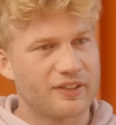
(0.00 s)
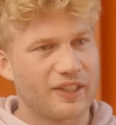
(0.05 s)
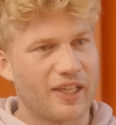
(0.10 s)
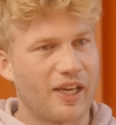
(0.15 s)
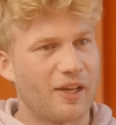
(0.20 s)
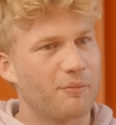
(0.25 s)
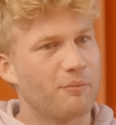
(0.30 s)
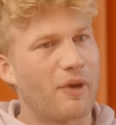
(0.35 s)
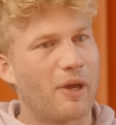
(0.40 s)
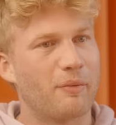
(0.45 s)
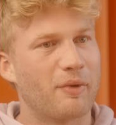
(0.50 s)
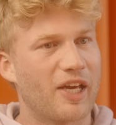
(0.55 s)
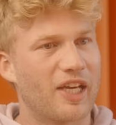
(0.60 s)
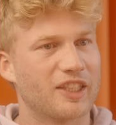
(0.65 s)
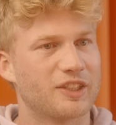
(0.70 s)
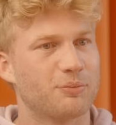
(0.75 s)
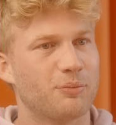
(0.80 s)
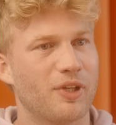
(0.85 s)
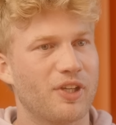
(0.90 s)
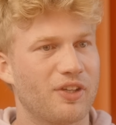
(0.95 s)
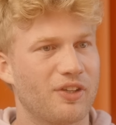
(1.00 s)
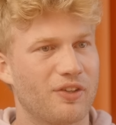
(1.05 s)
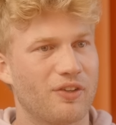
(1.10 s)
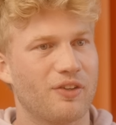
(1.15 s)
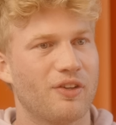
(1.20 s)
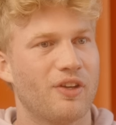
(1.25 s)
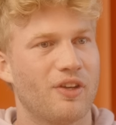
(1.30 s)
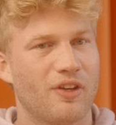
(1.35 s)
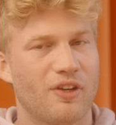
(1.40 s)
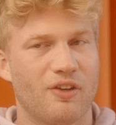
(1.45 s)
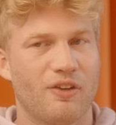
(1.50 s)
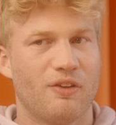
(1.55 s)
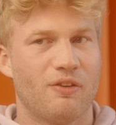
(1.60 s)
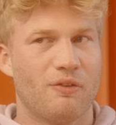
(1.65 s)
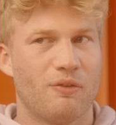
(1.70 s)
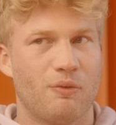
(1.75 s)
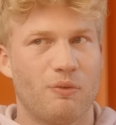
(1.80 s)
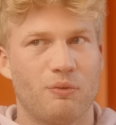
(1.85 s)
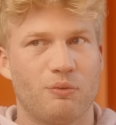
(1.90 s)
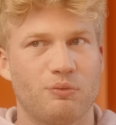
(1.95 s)
that maybe
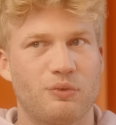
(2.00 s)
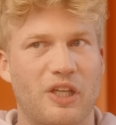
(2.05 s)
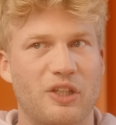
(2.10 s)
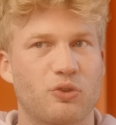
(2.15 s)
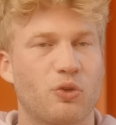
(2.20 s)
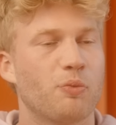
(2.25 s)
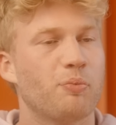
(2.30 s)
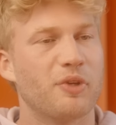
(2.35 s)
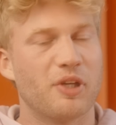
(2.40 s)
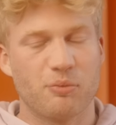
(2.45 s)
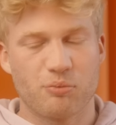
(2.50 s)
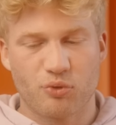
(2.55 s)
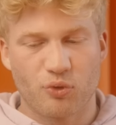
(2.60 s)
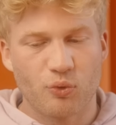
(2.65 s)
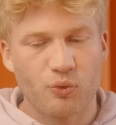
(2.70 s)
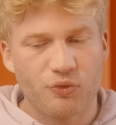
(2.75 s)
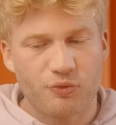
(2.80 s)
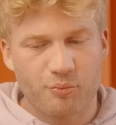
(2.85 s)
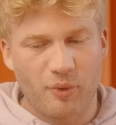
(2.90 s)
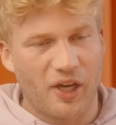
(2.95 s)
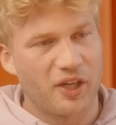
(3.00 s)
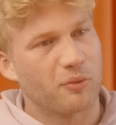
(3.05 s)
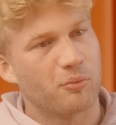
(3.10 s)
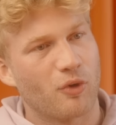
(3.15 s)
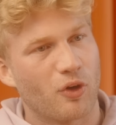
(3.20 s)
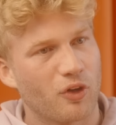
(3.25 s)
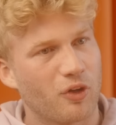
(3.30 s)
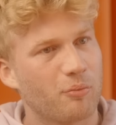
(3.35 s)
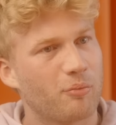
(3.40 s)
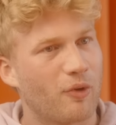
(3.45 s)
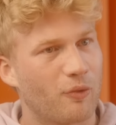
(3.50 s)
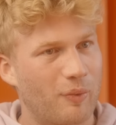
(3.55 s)
that could be improved by the model